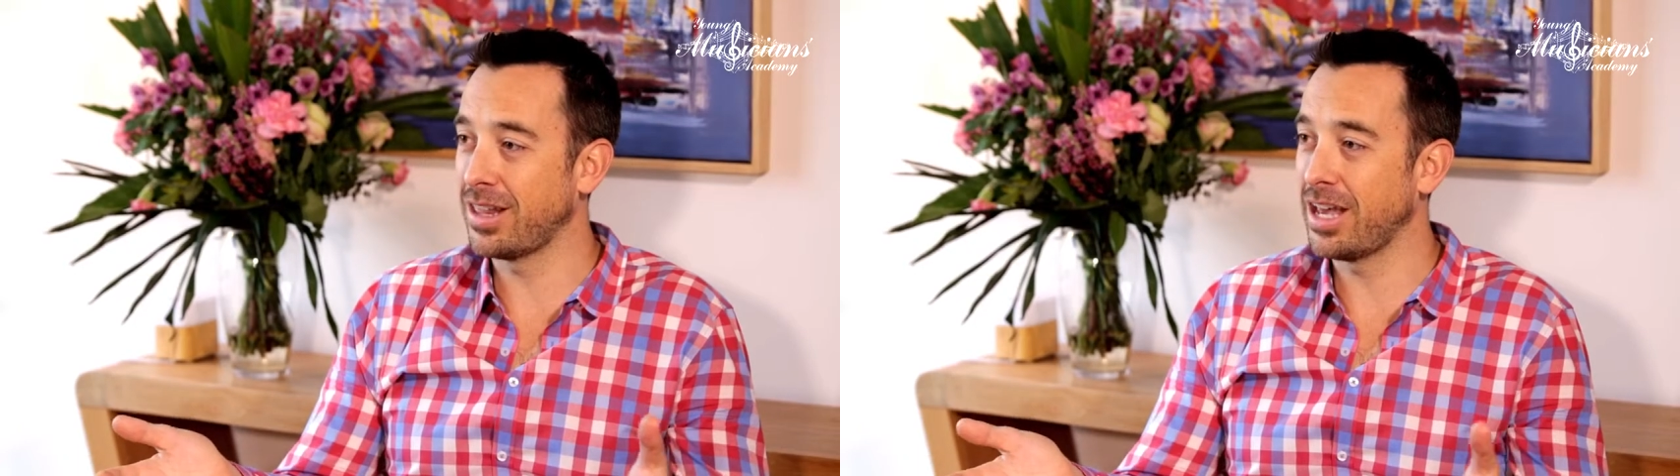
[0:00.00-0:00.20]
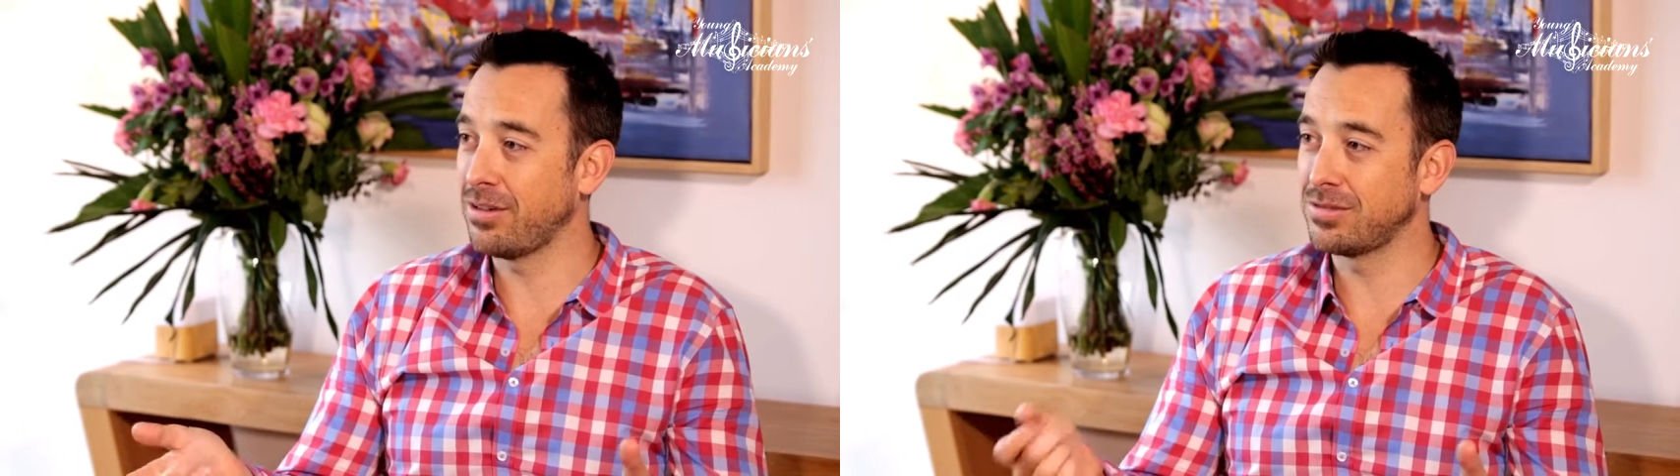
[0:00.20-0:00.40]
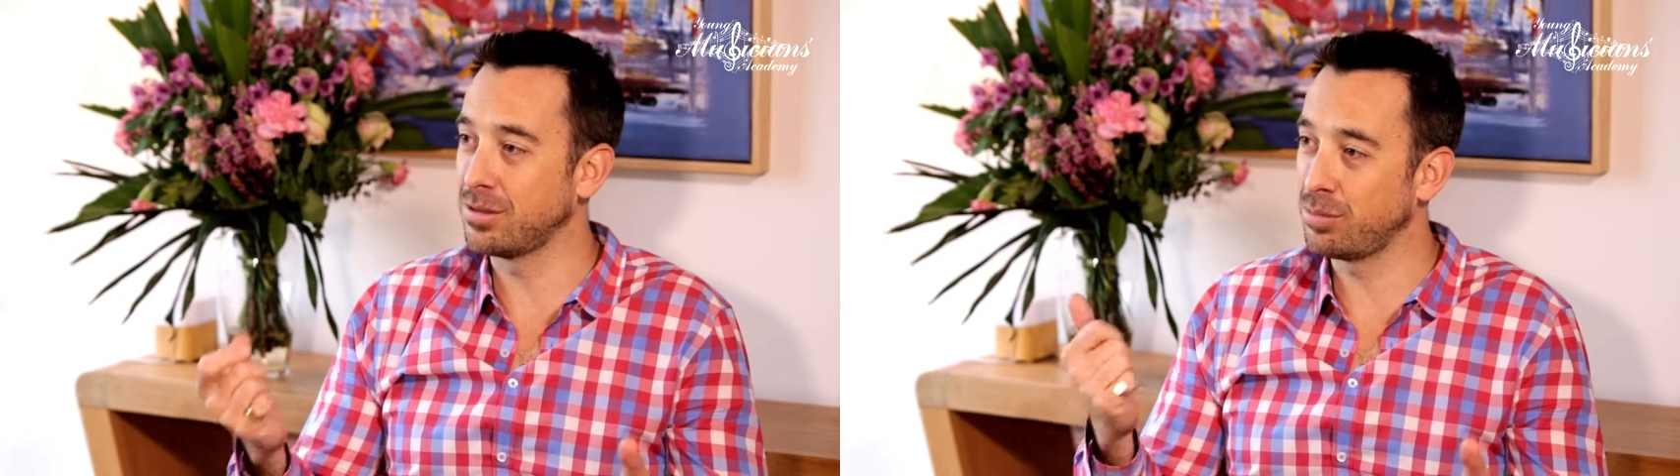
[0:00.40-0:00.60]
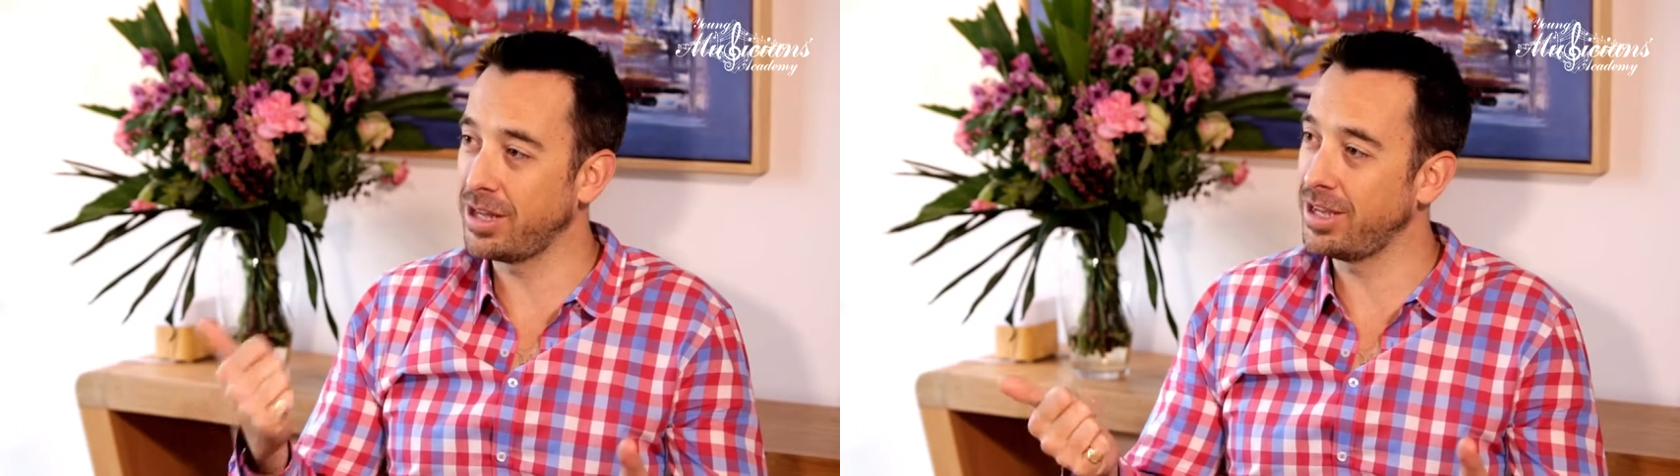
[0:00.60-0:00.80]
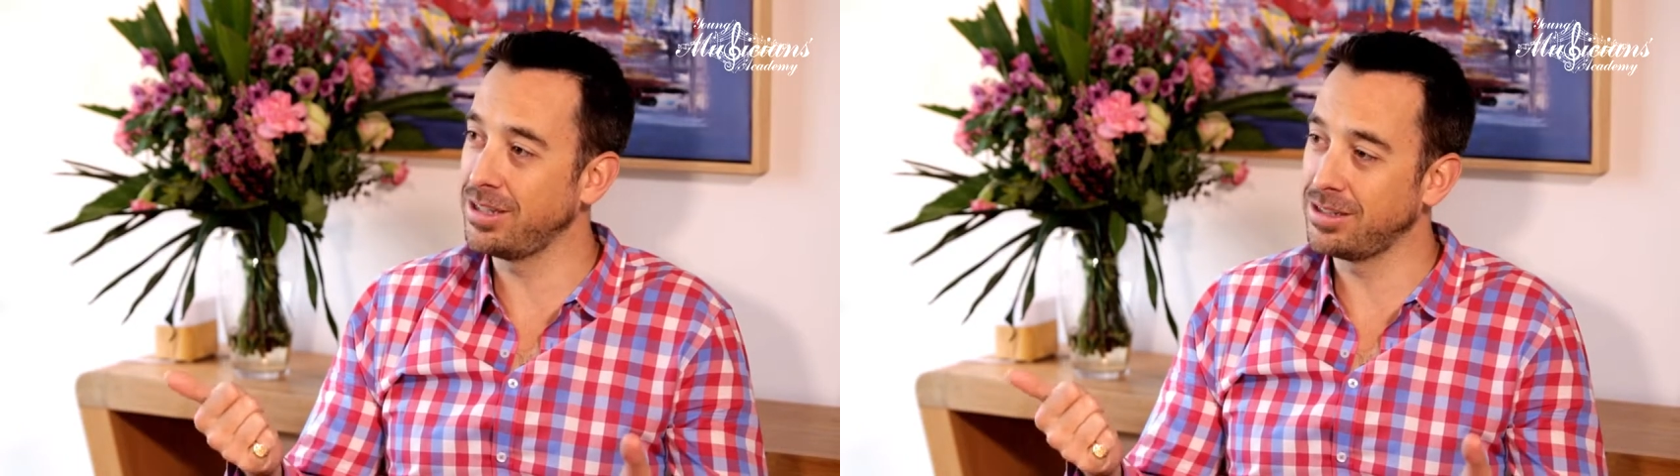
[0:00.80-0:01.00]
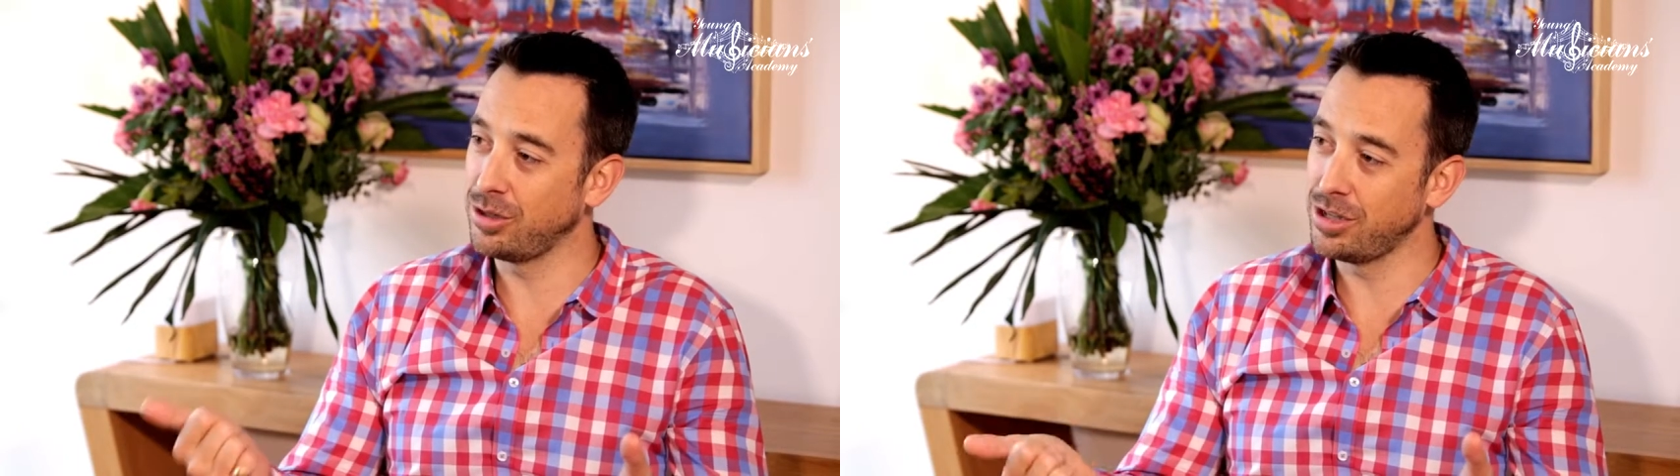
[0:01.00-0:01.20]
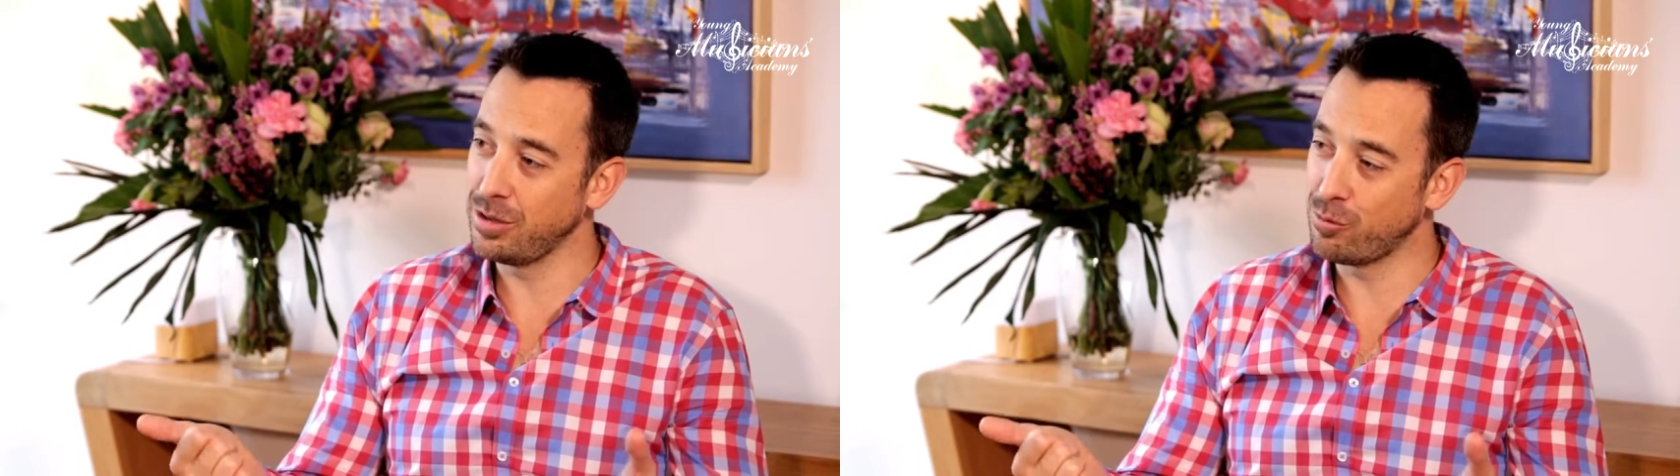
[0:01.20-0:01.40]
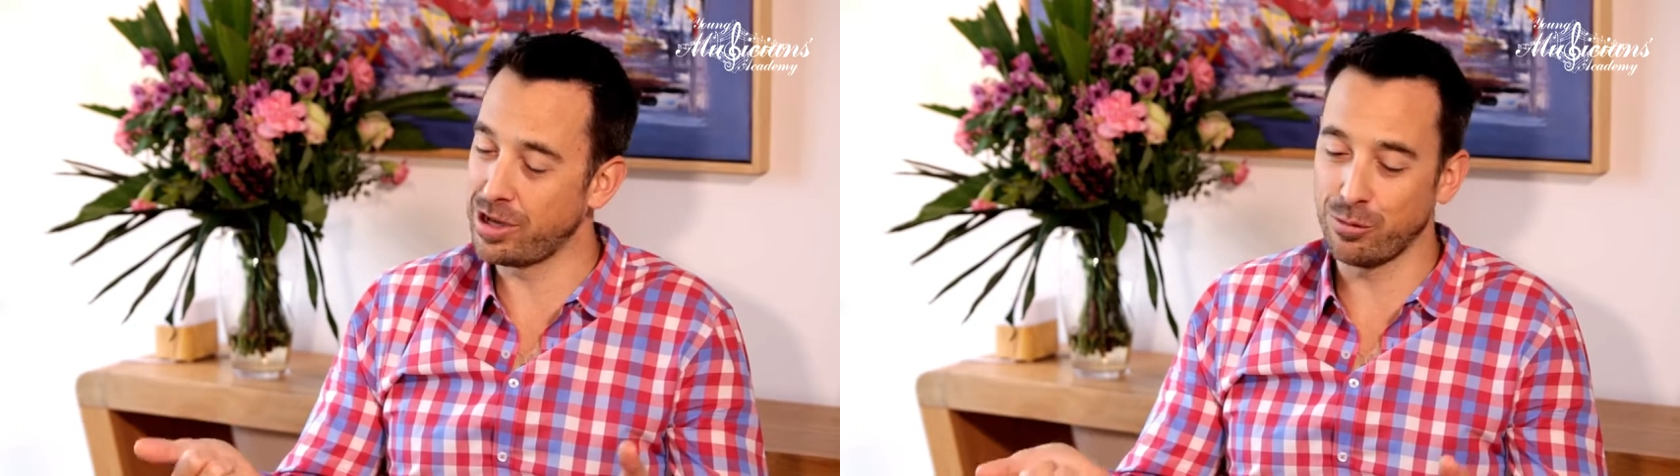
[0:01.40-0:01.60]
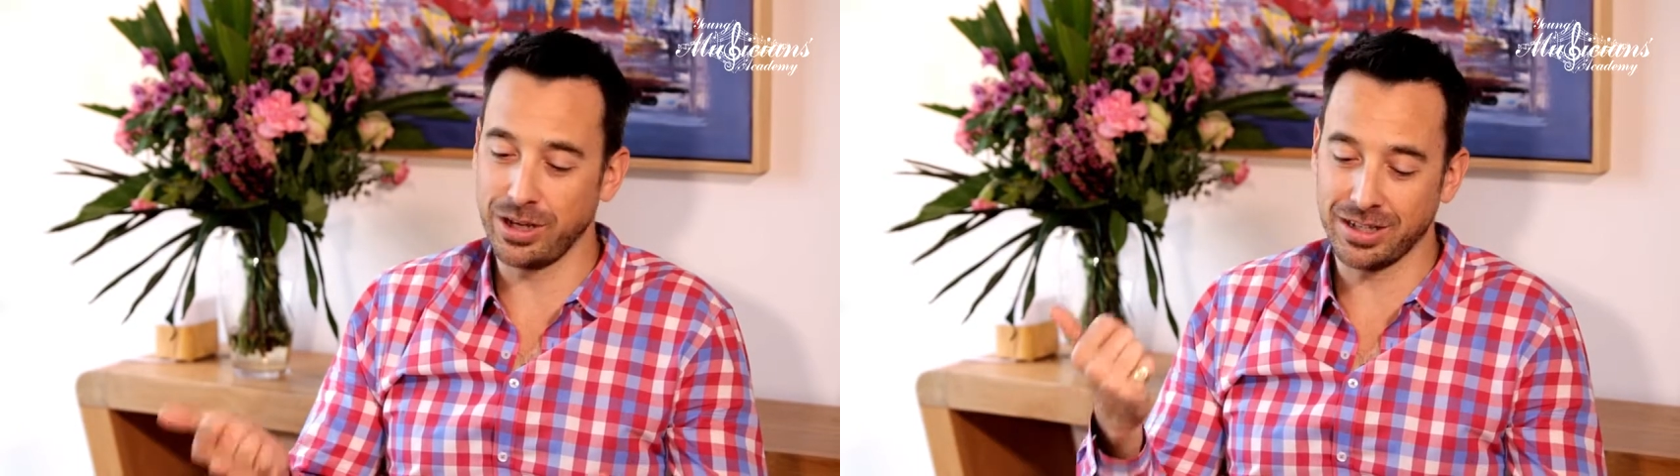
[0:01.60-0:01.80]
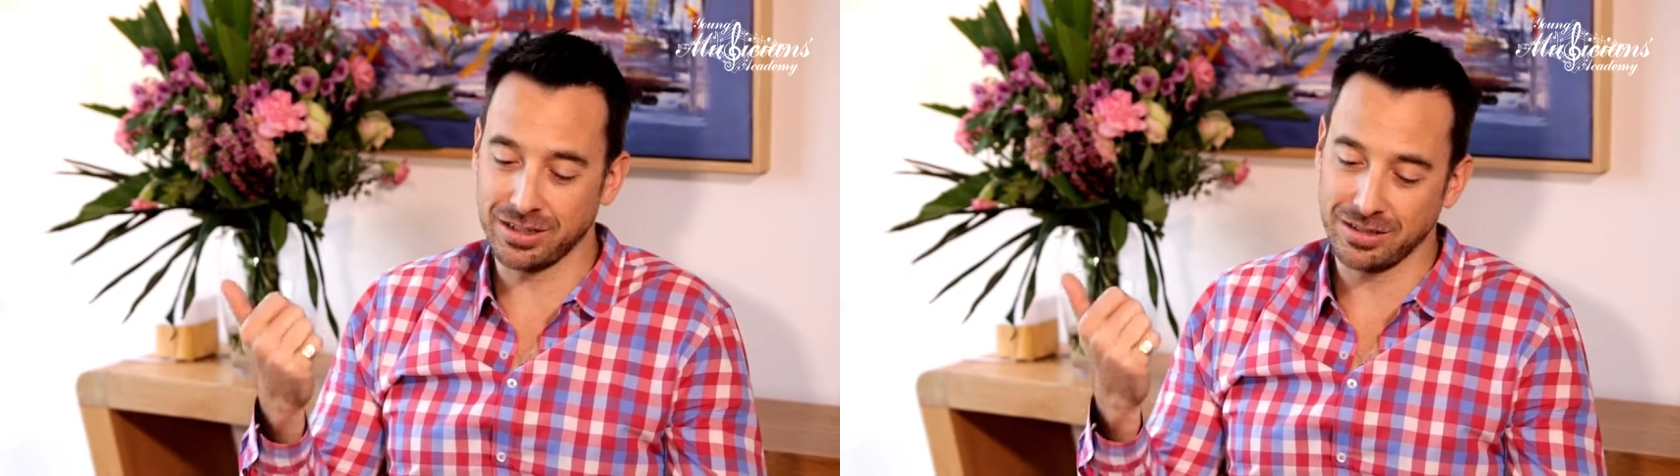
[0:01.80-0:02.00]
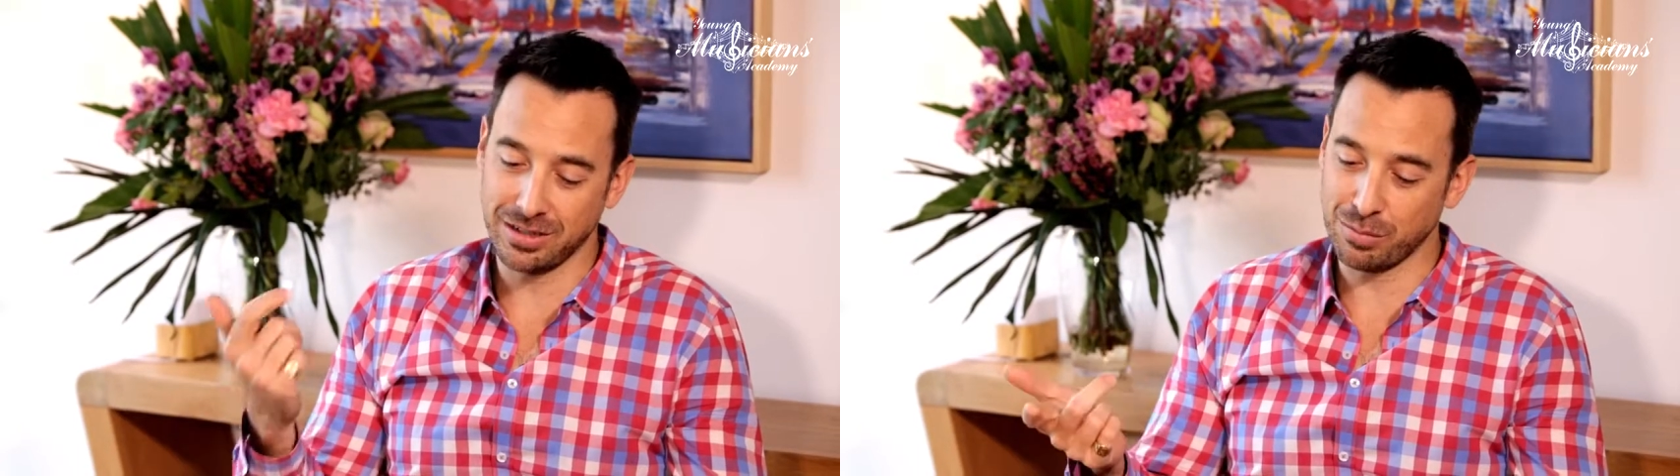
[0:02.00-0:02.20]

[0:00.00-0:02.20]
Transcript: that they have to play, learn in 1 week,